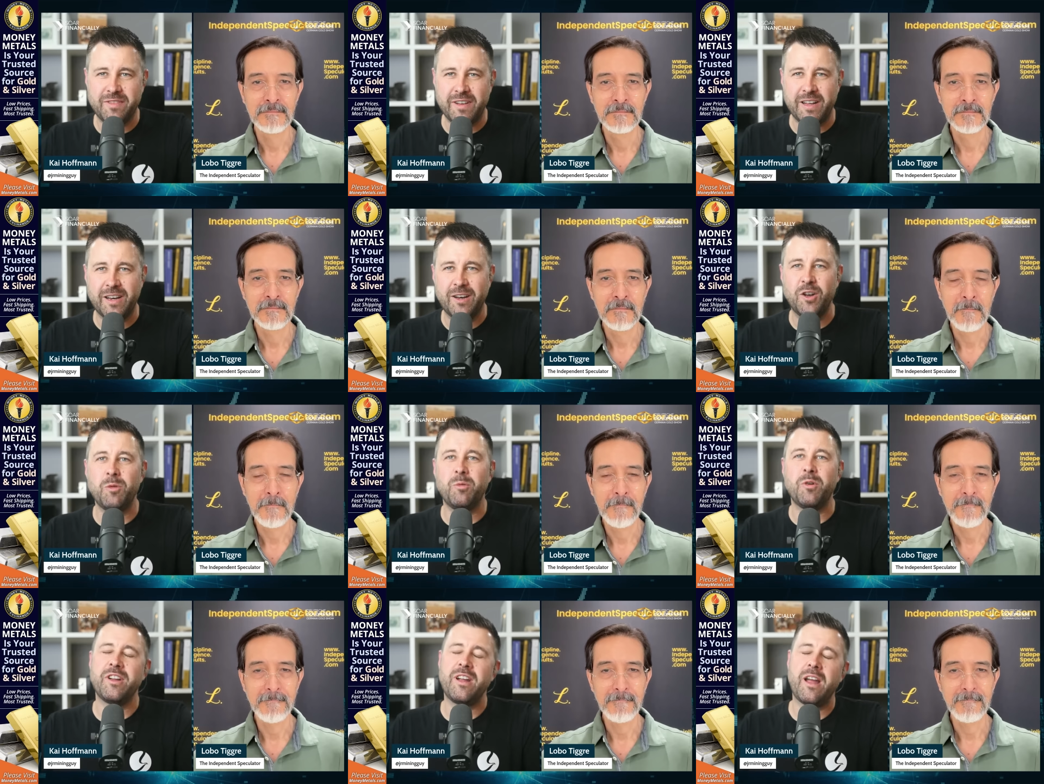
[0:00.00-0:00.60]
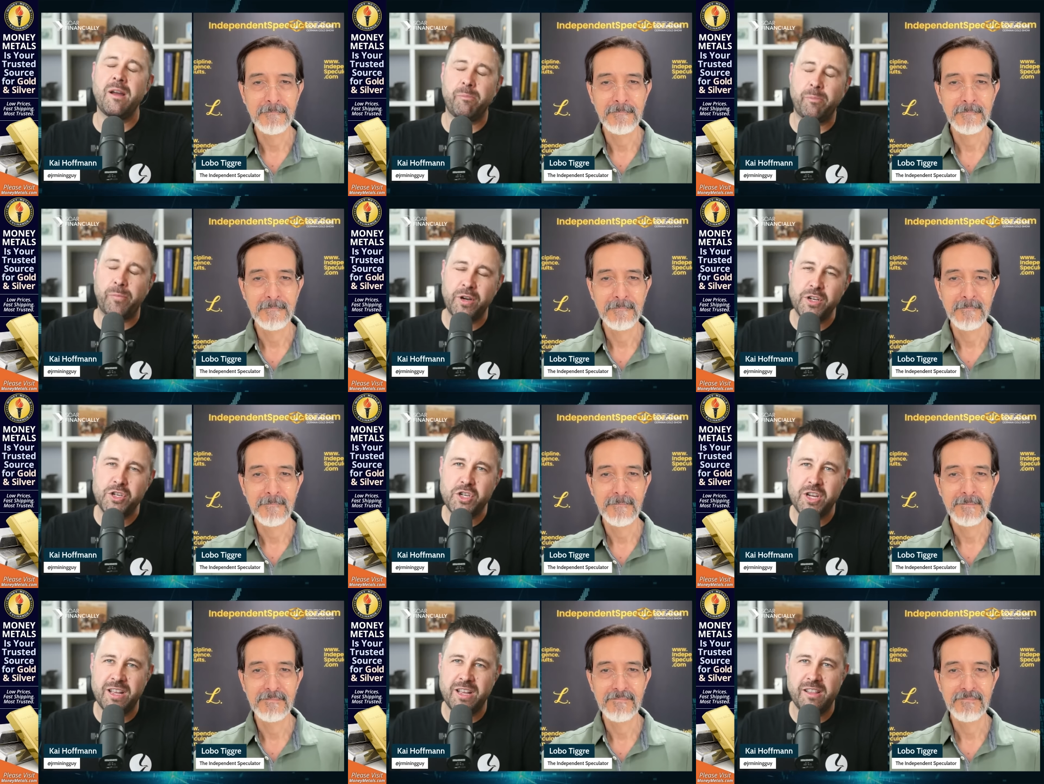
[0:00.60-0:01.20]
Speaker 1: Lobo,
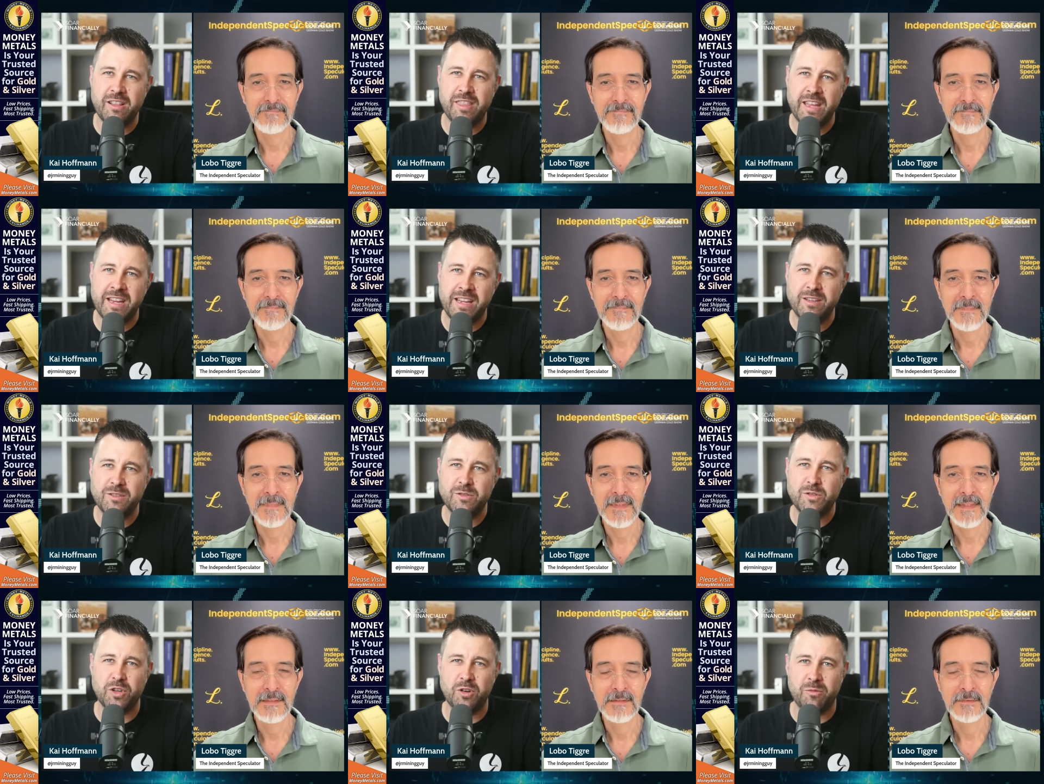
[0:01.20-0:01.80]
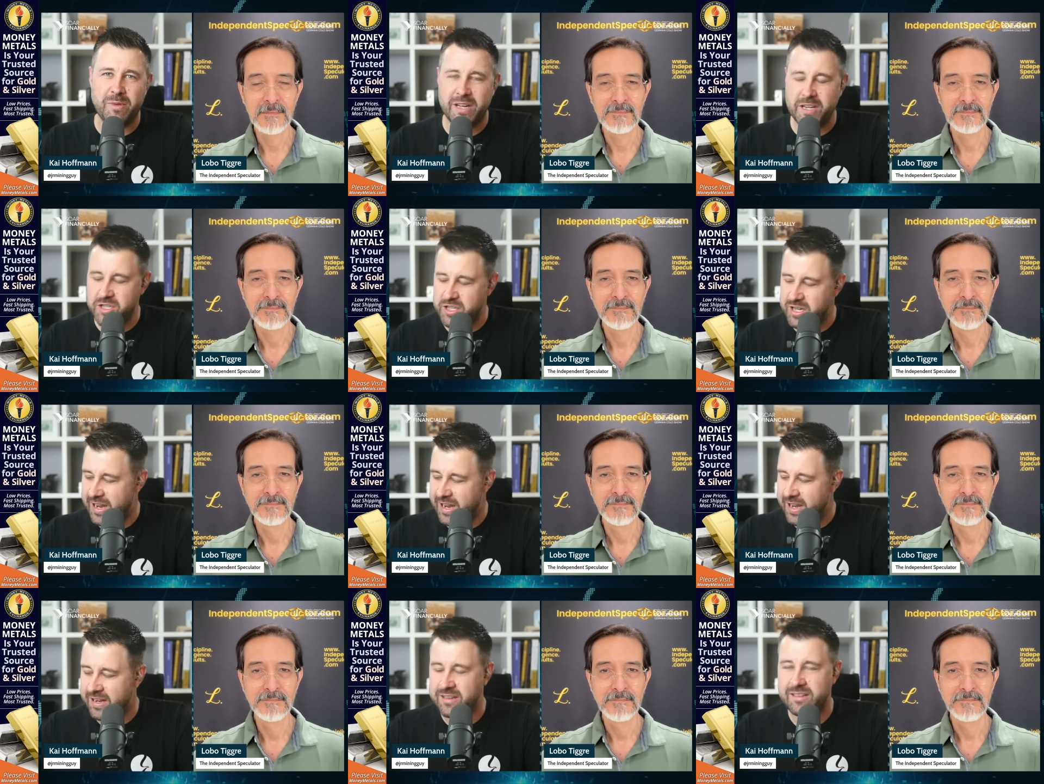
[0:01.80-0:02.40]
appreciate it. Thank you so much,
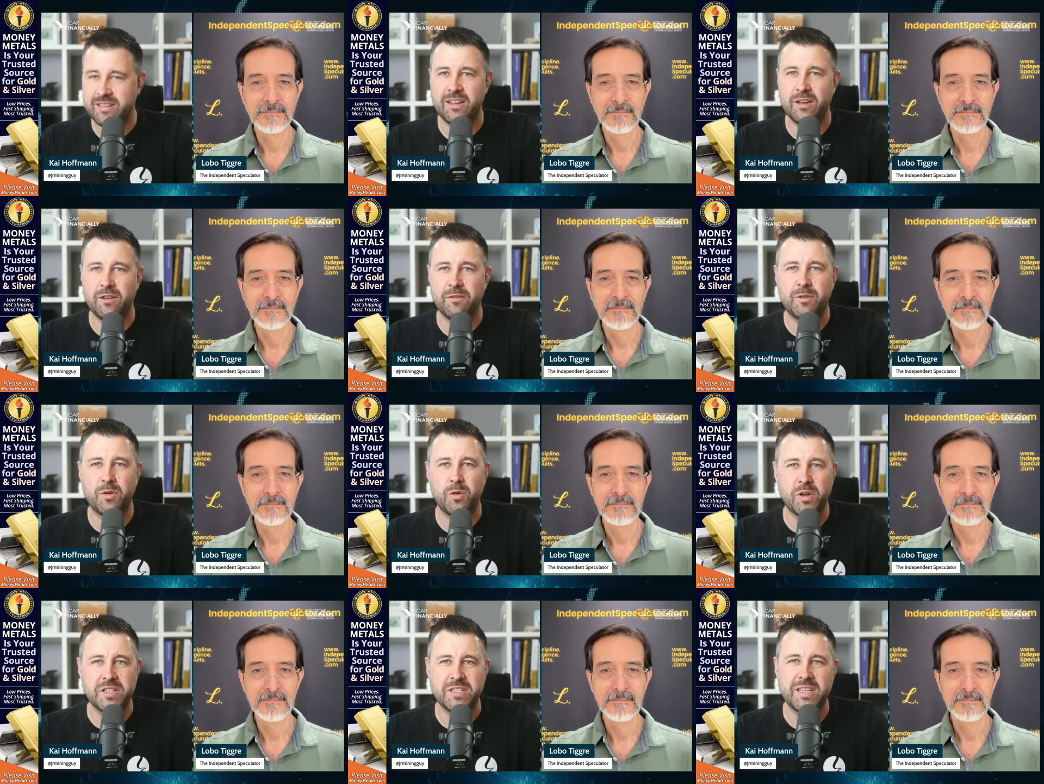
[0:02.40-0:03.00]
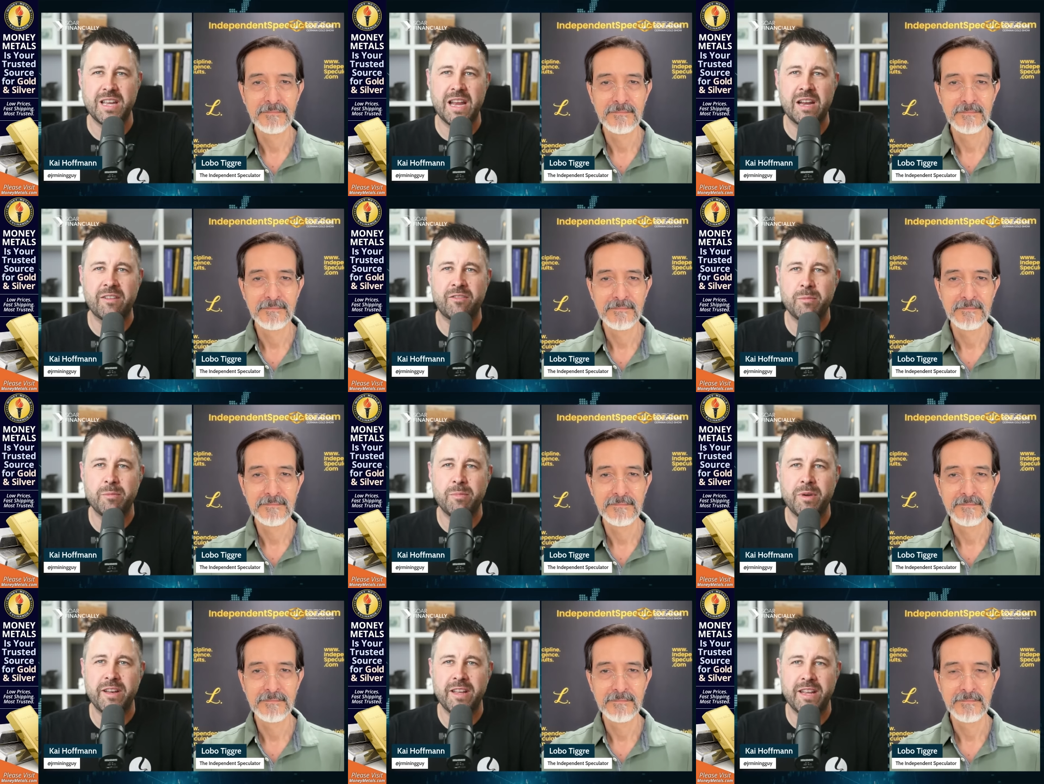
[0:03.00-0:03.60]
and uh, of course
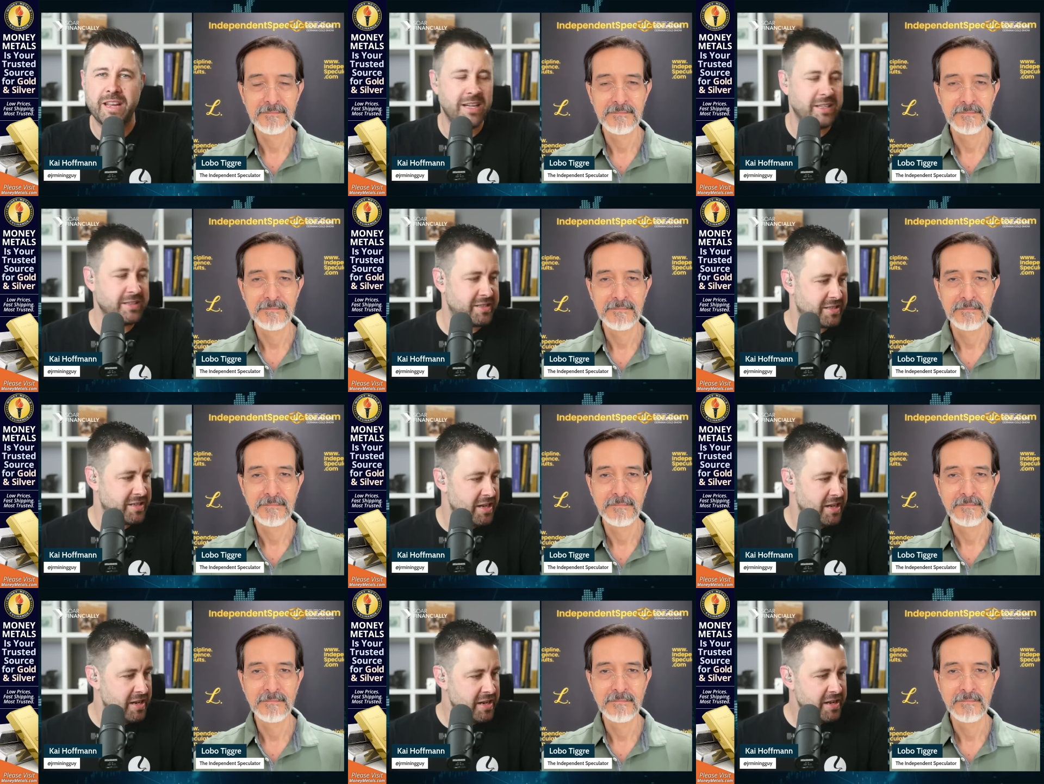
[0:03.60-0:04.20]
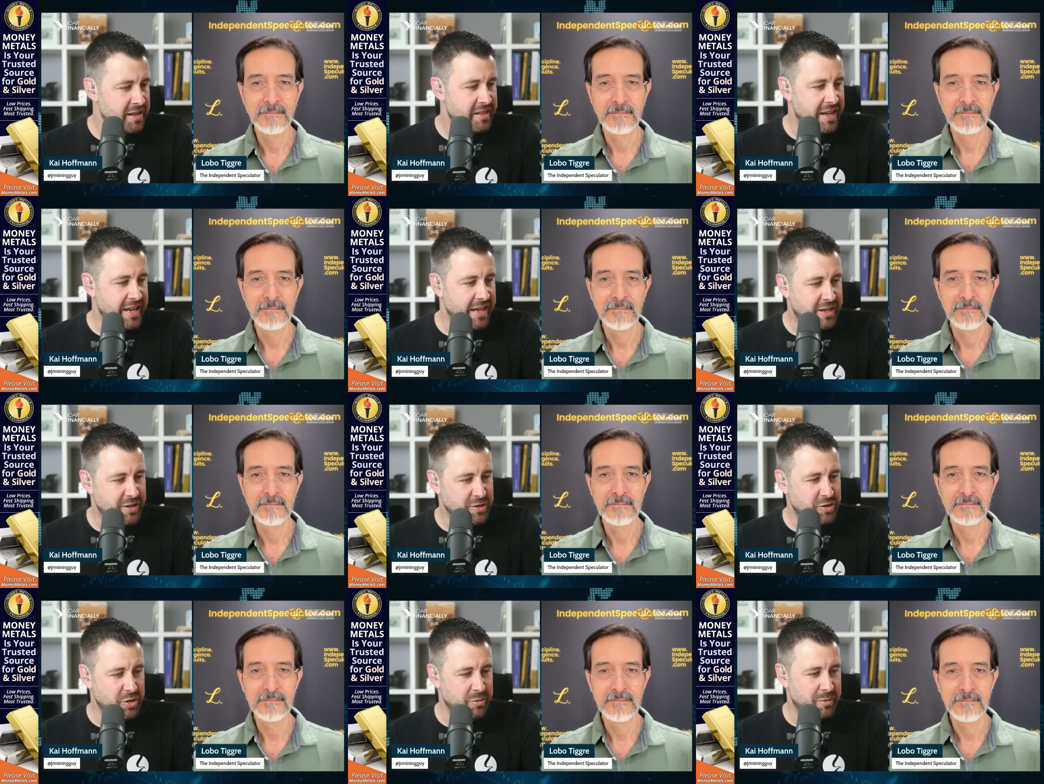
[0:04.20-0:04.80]
everybody else, thank you
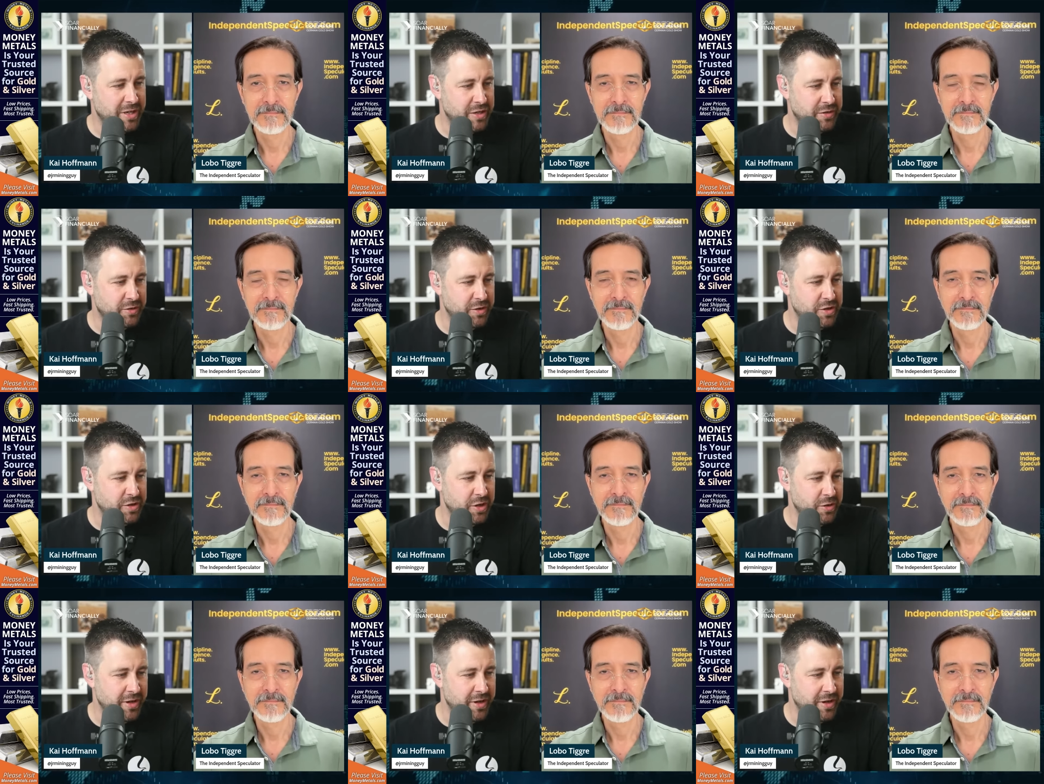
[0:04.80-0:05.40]
so much for tuning